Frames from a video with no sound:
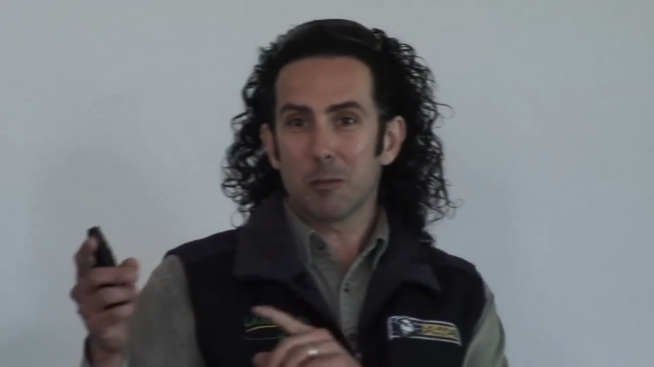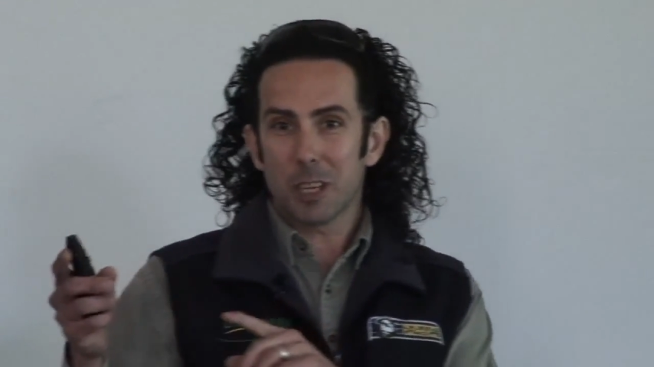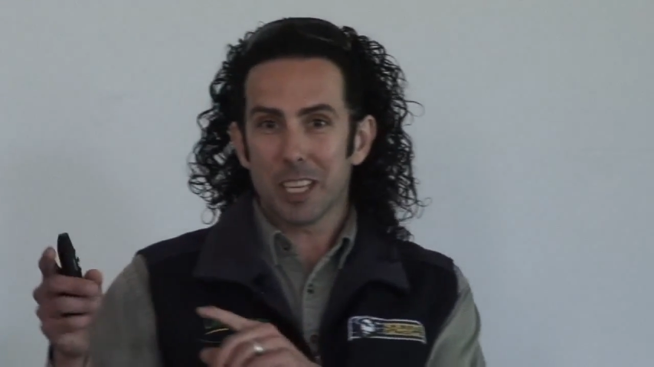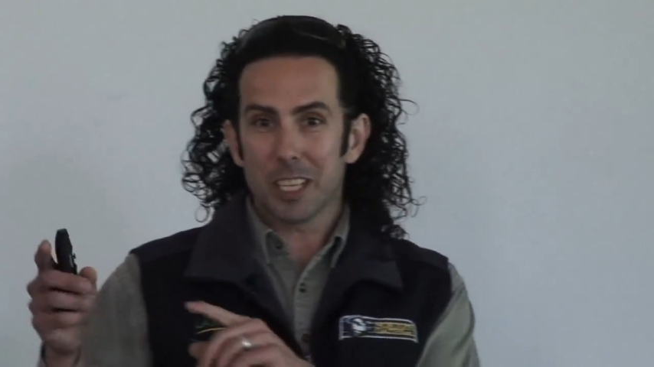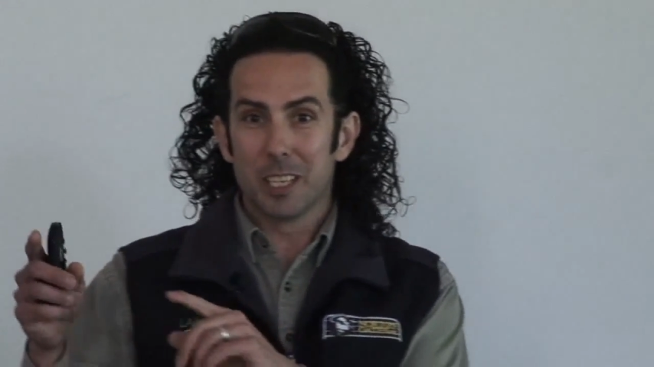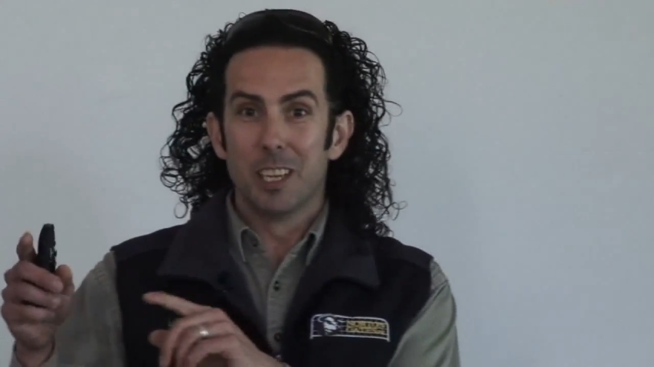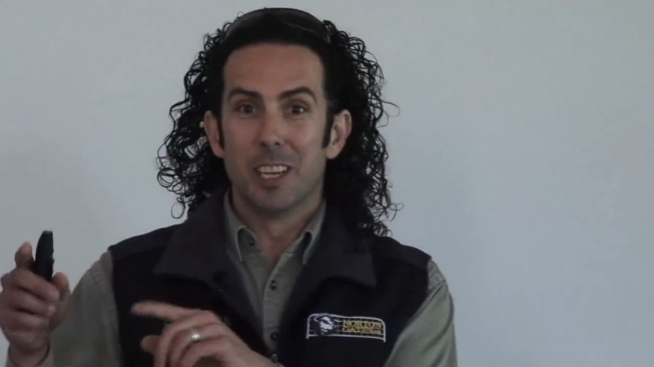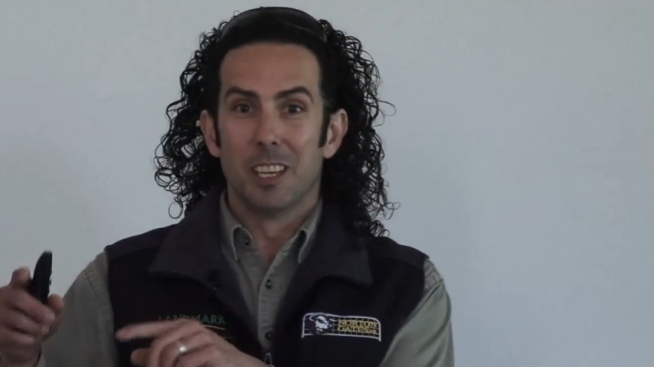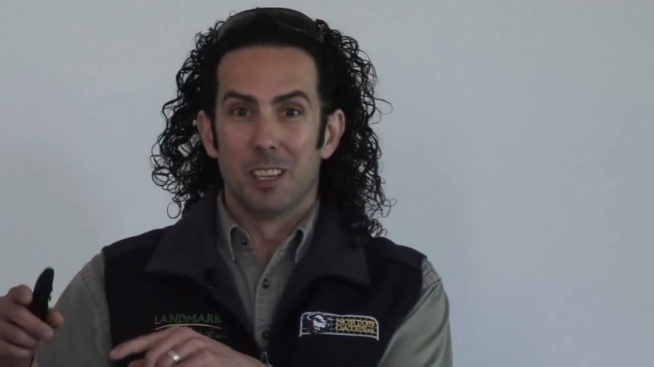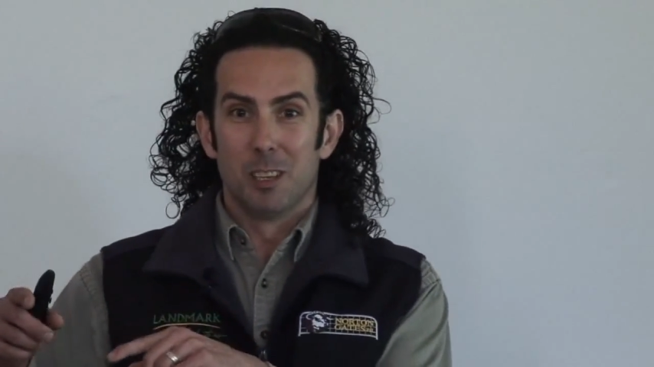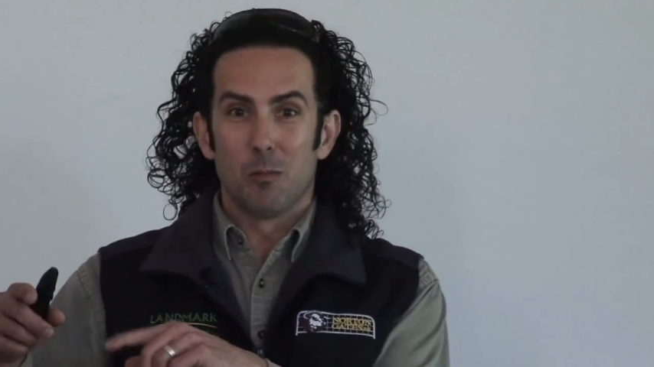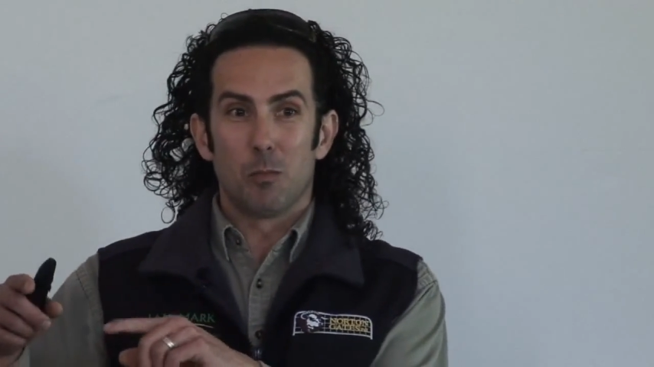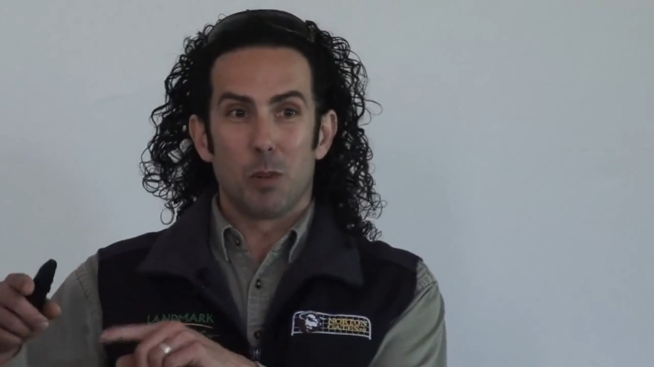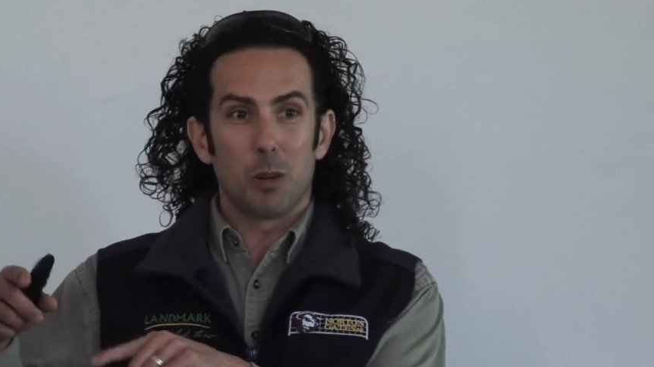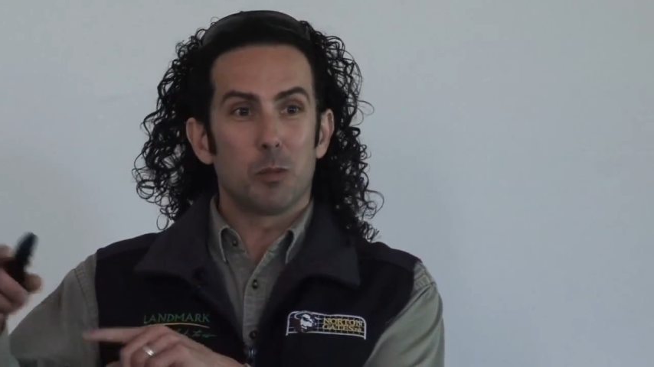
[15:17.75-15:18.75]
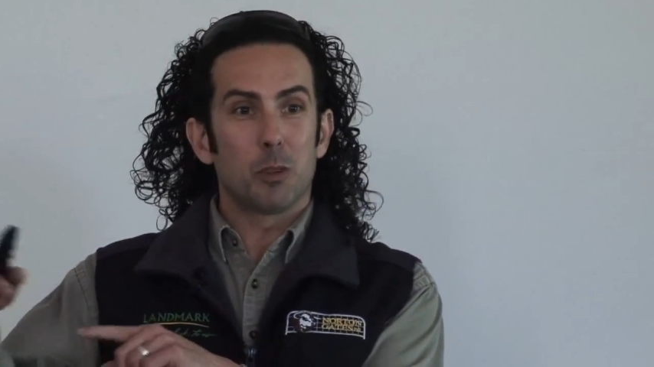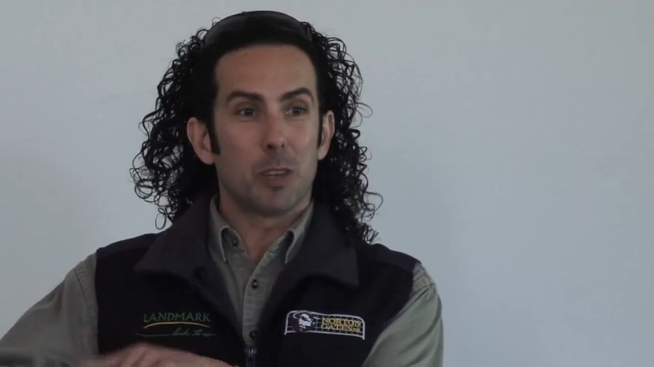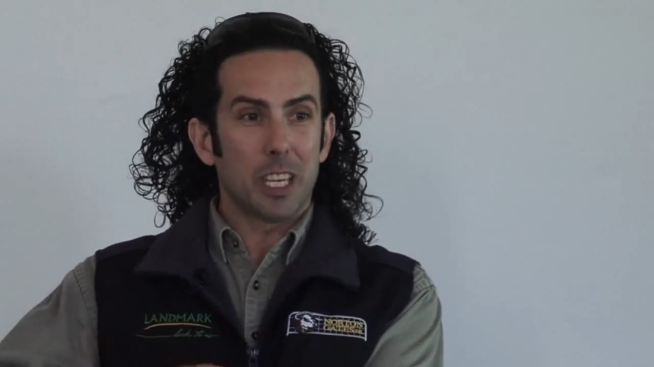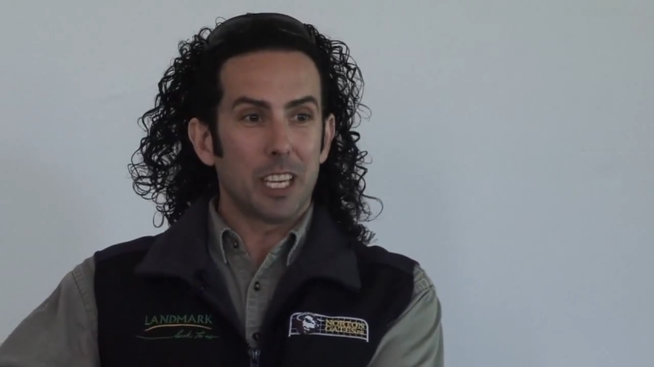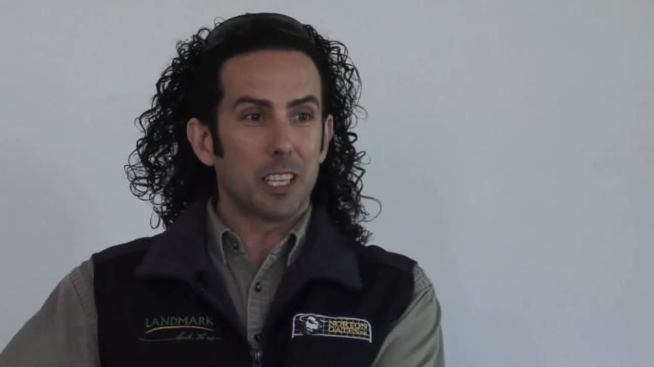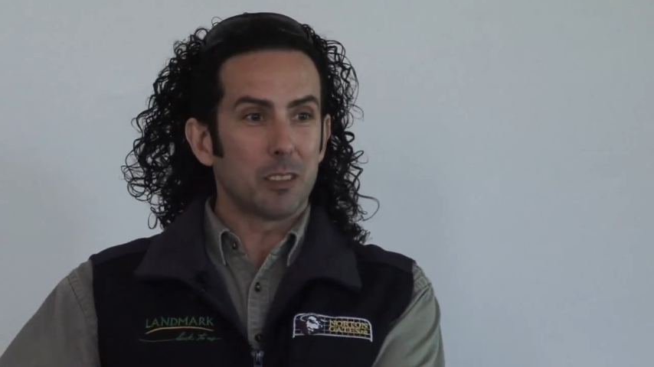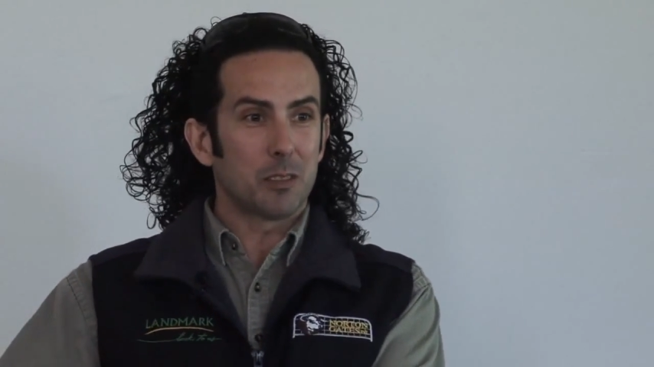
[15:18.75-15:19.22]
way Bob
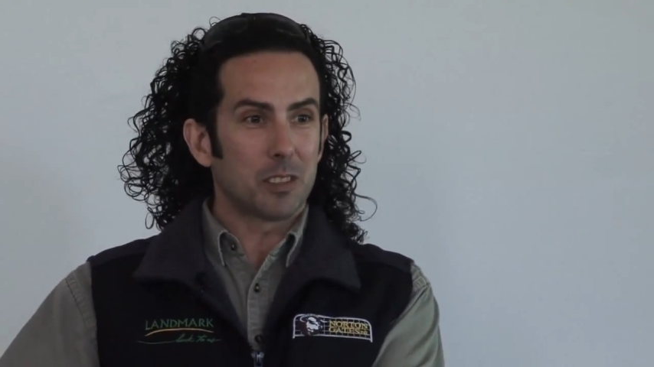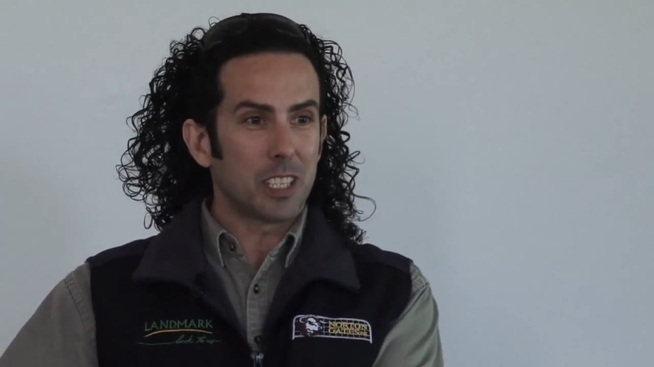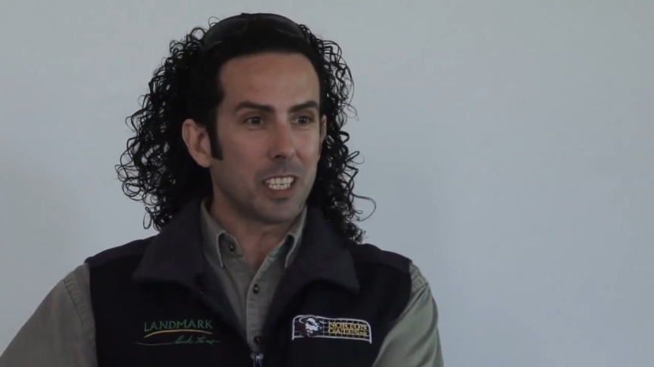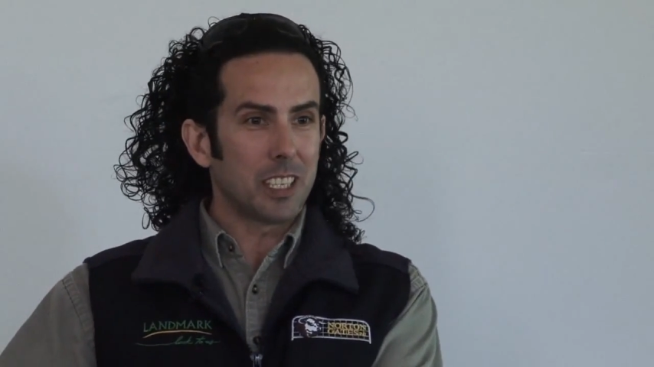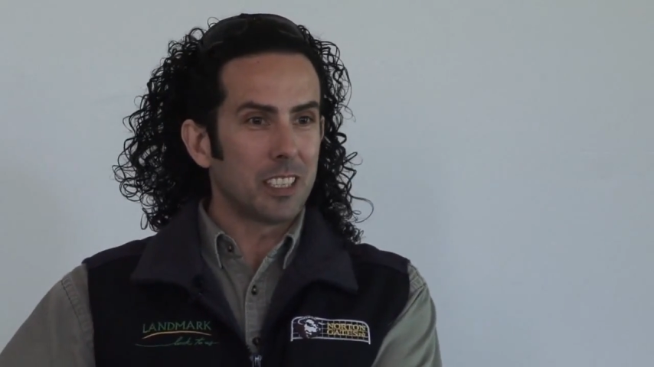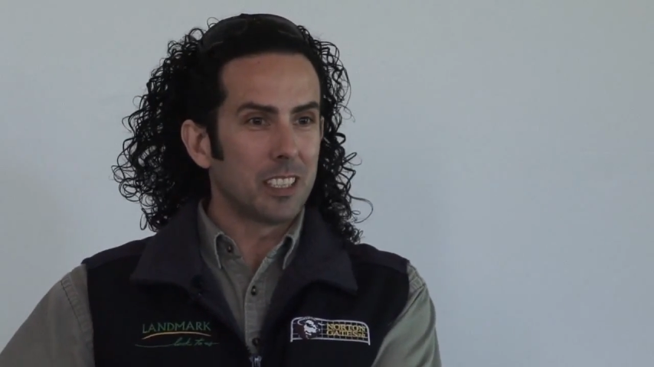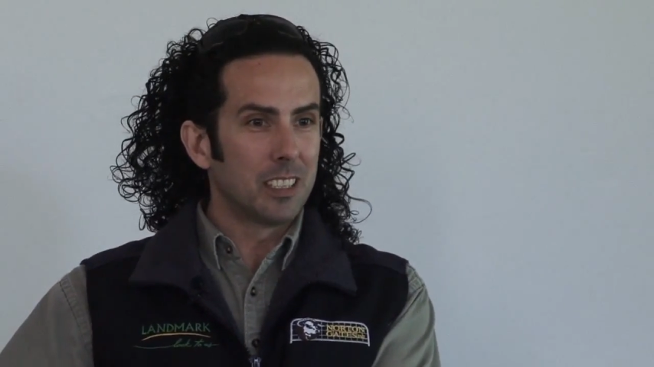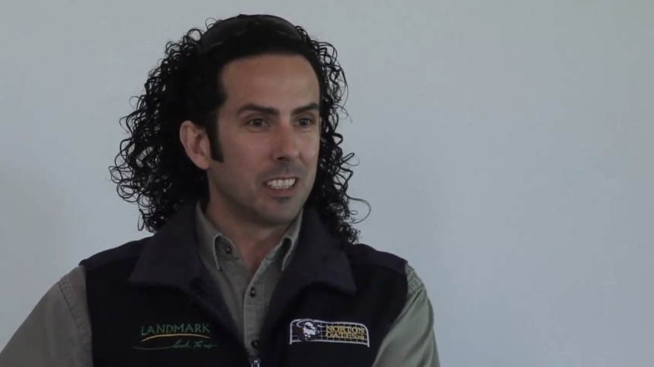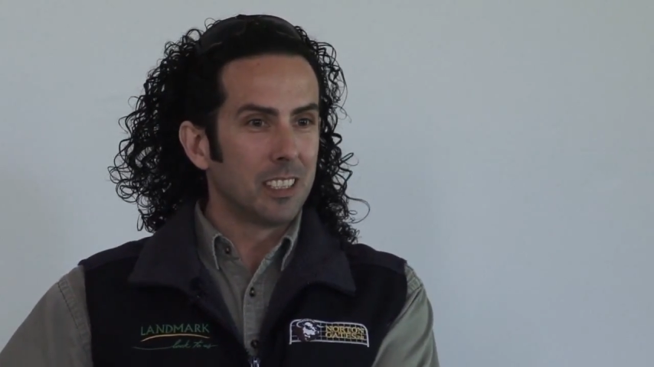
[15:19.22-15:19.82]
or Ian have said,